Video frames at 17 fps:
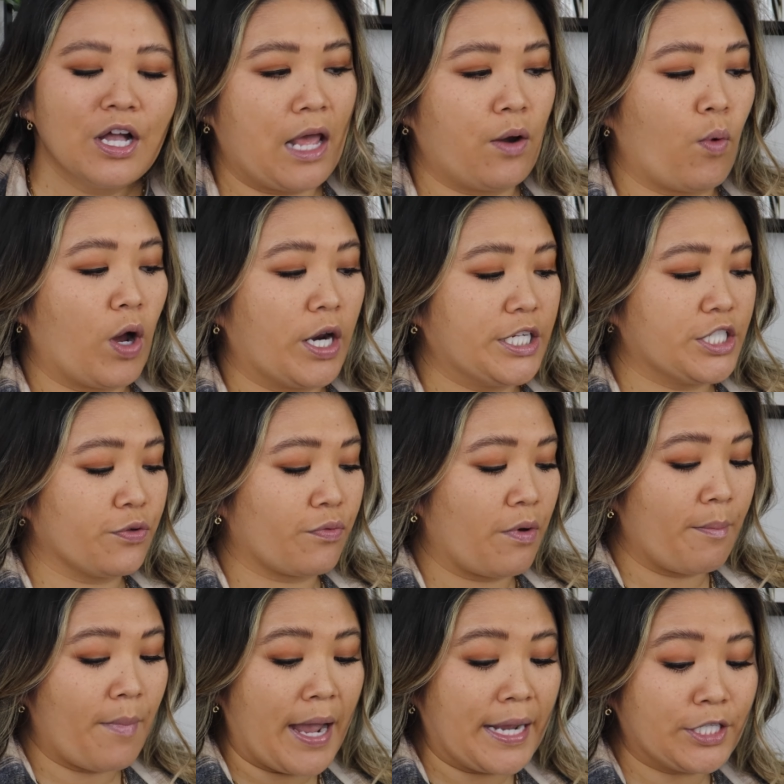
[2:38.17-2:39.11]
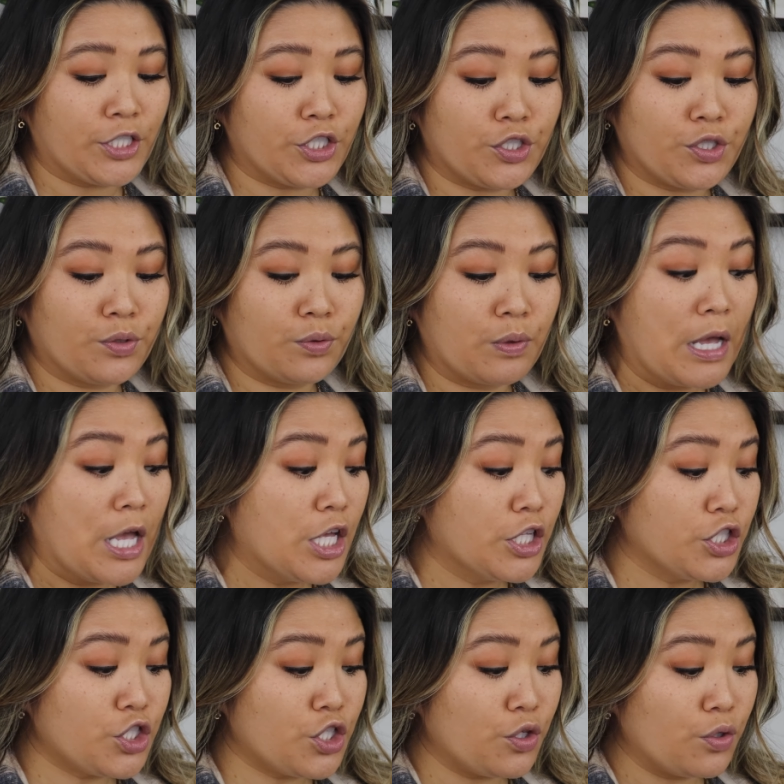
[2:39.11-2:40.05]
And wanted to remind you
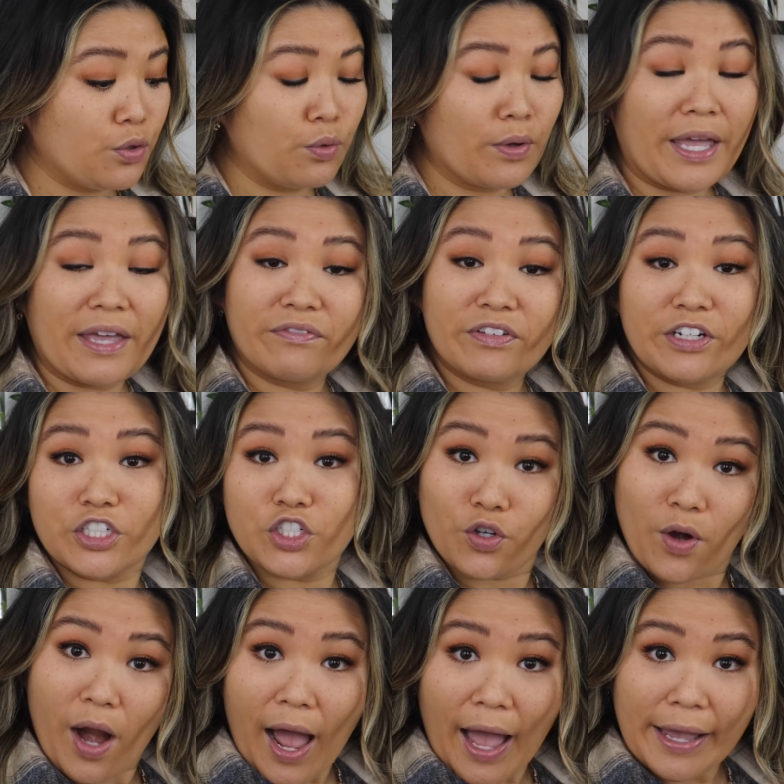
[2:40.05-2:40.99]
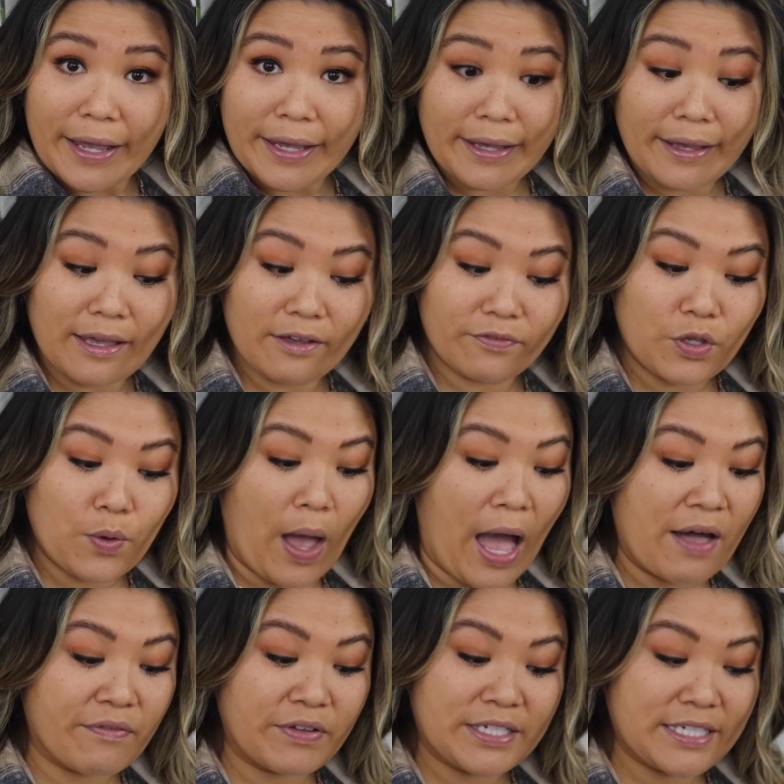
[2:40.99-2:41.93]
to give it a try if you
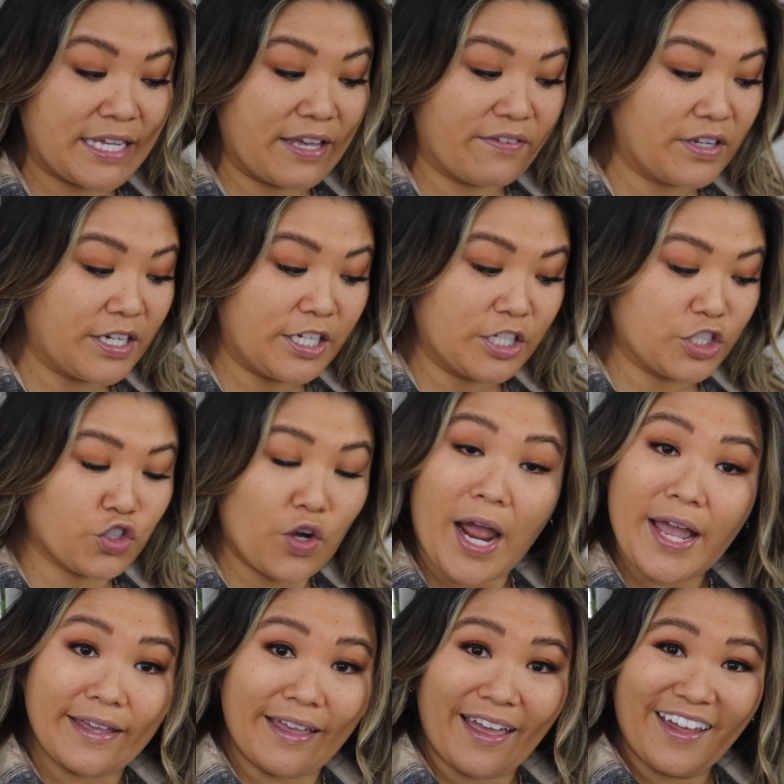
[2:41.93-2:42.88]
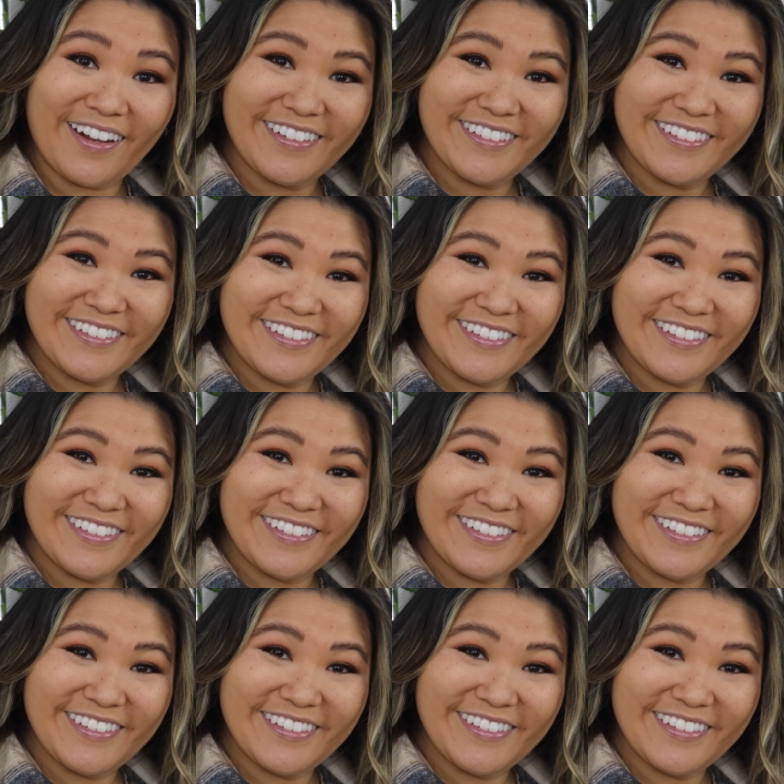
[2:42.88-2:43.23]
haven't given it a try yet.